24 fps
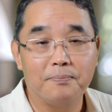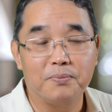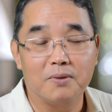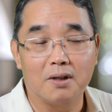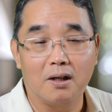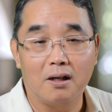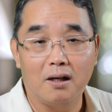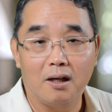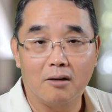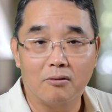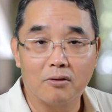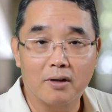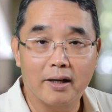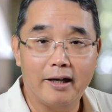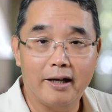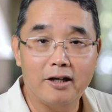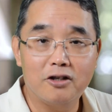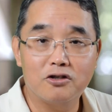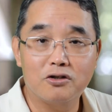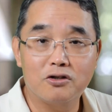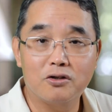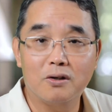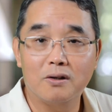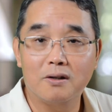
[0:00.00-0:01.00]
the
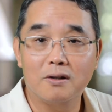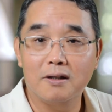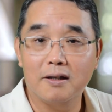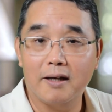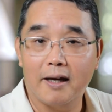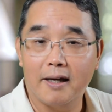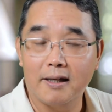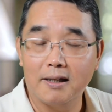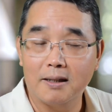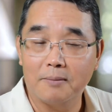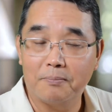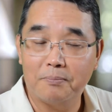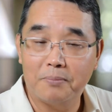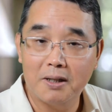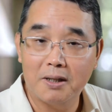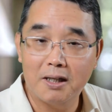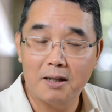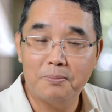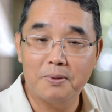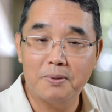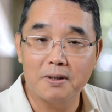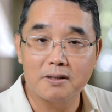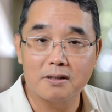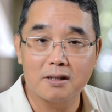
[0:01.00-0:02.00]
location and the
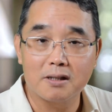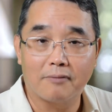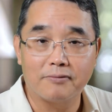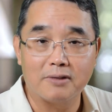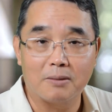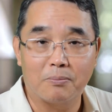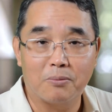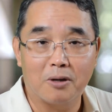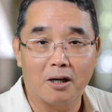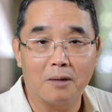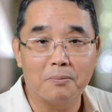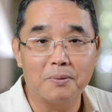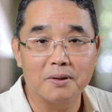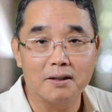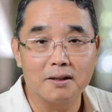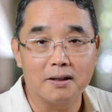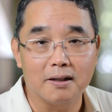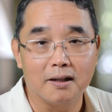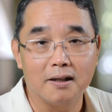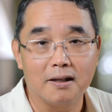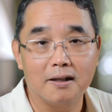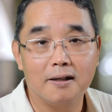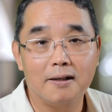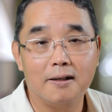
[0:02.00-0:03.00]
purpose of the
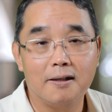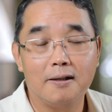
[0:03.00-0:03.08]
property,